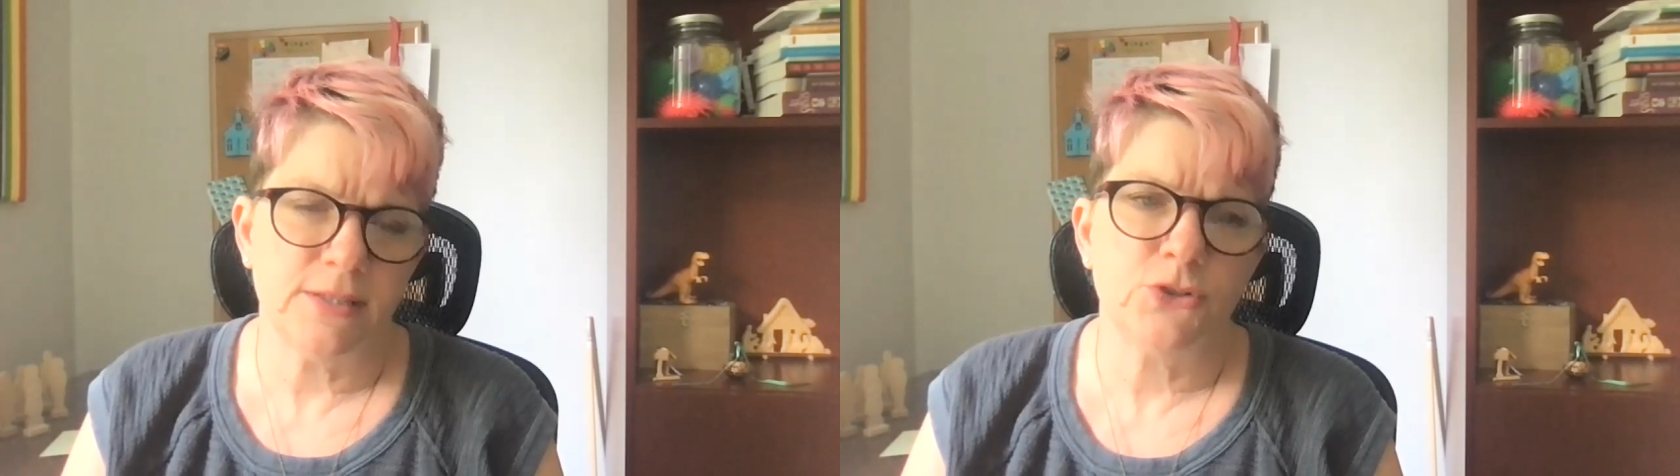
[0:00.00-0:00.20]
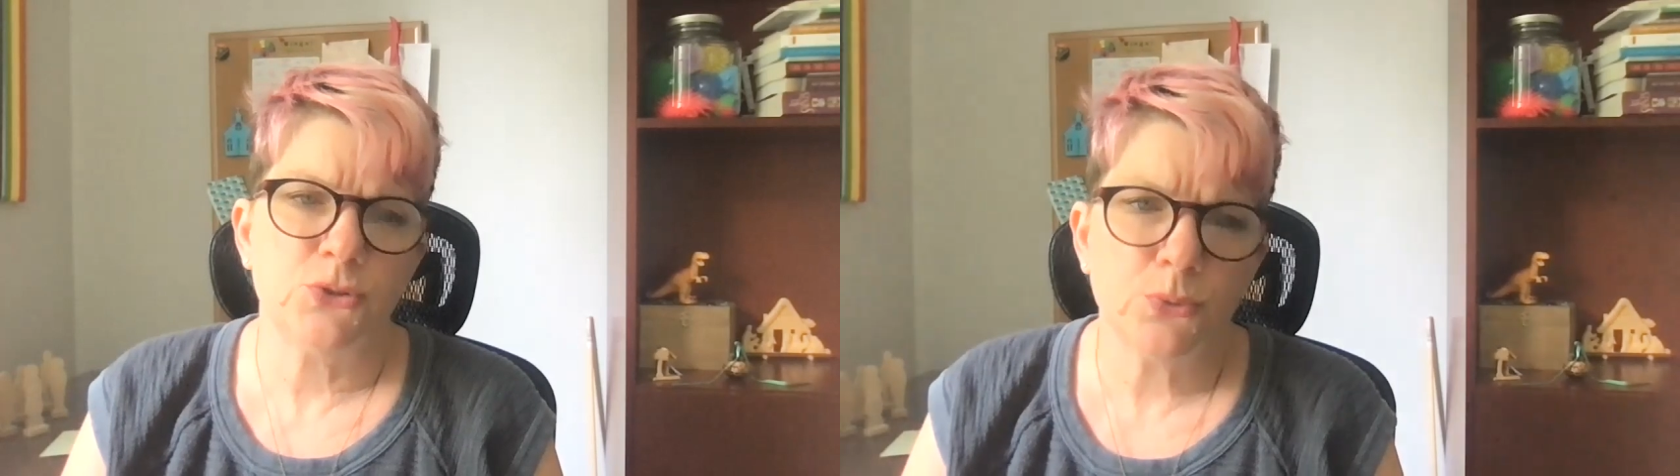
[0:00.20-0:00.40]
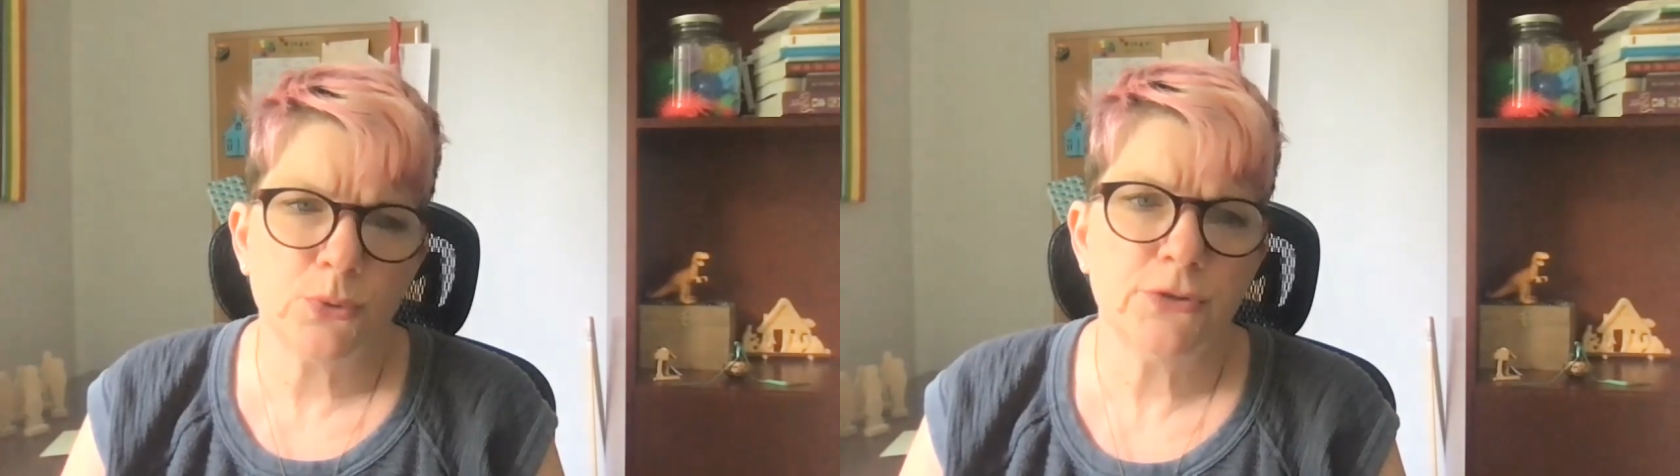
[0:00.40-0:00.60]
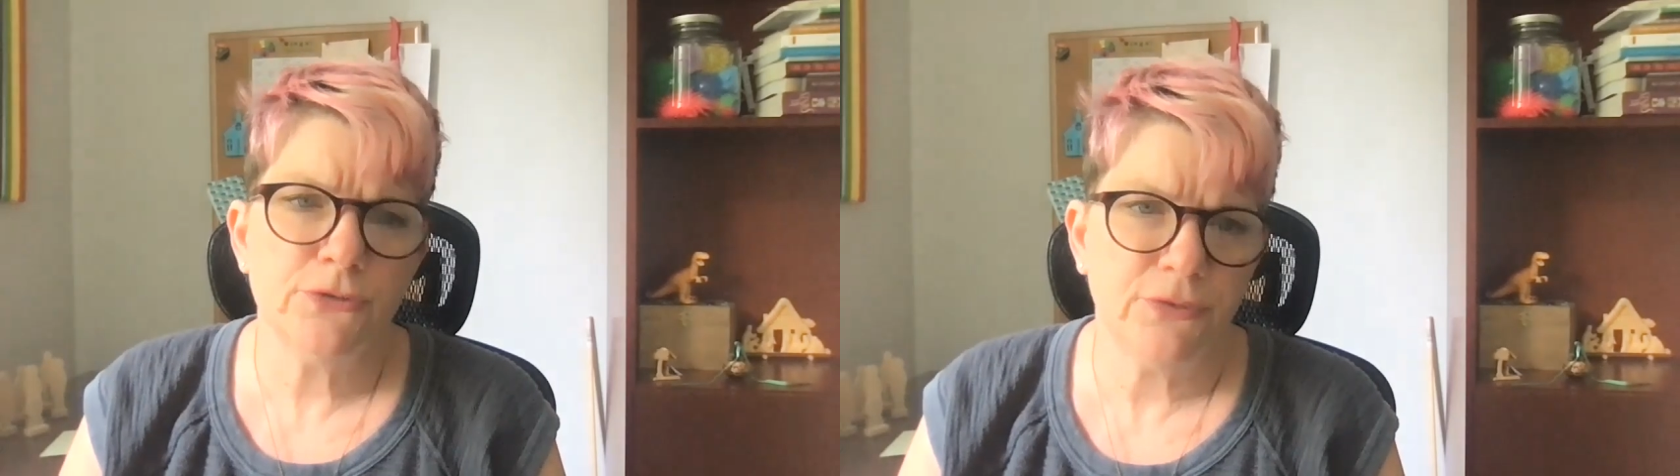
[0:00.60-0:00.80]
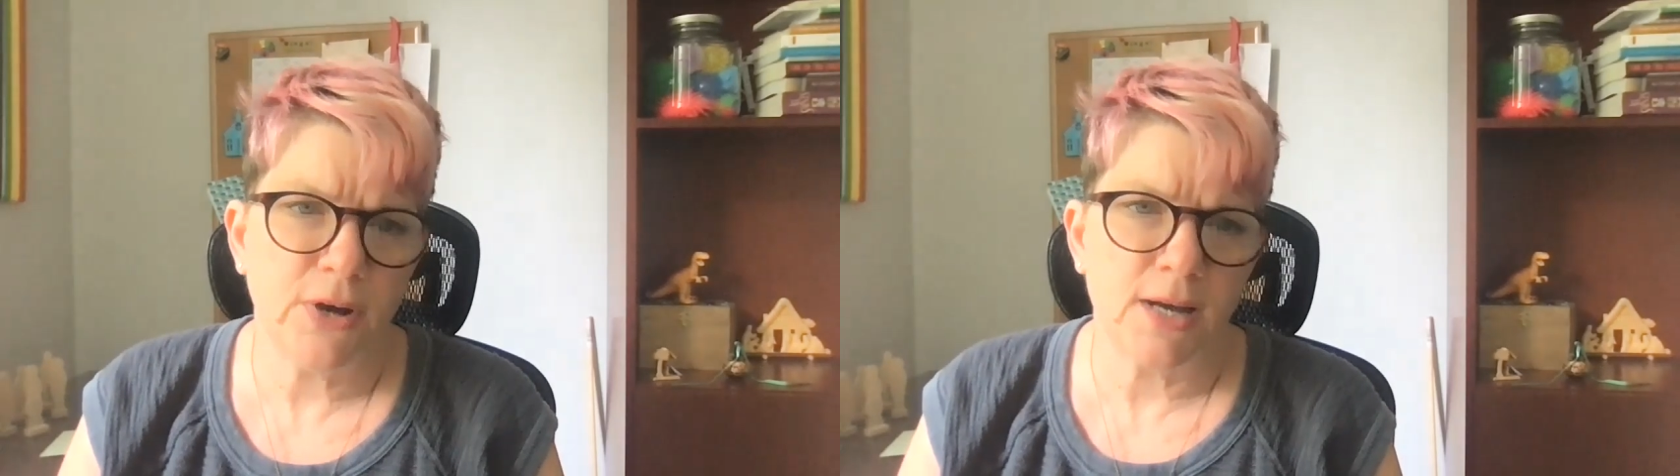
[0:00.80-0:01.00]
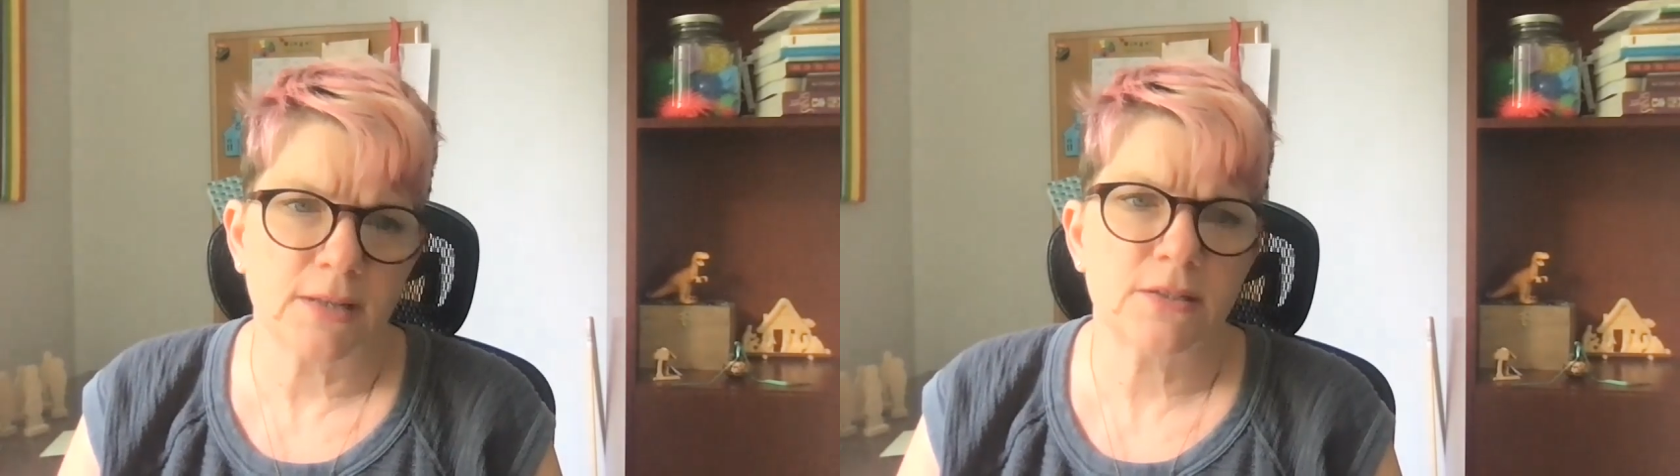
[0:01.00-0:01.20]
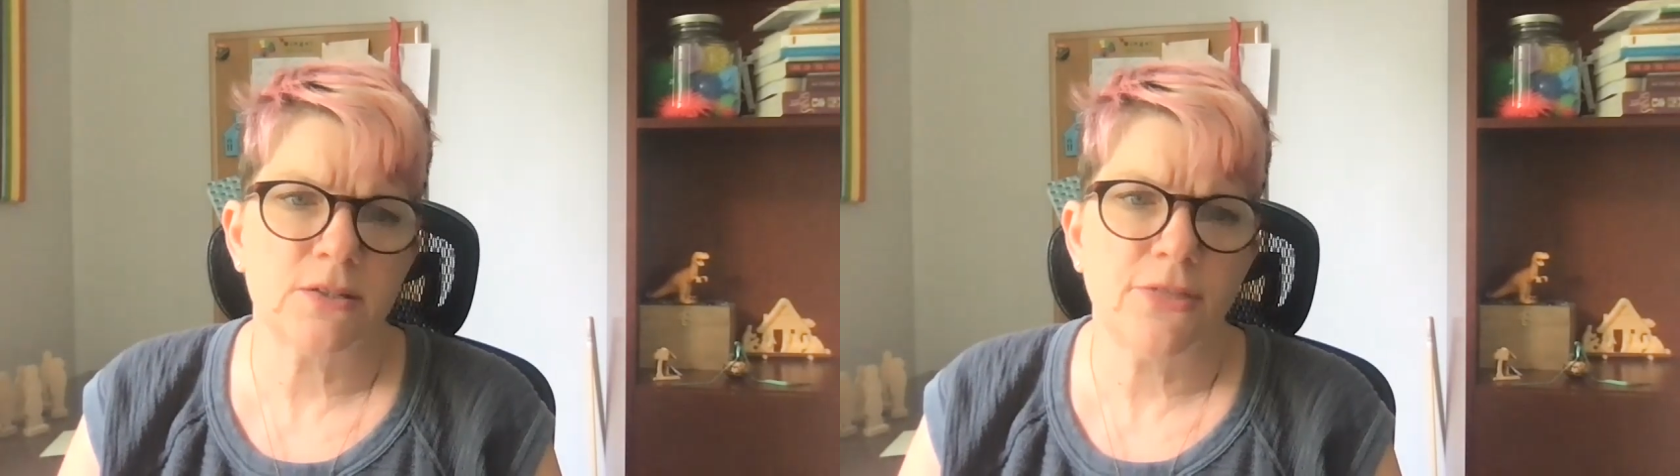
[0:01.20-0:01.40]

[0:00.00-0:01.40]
that George Fox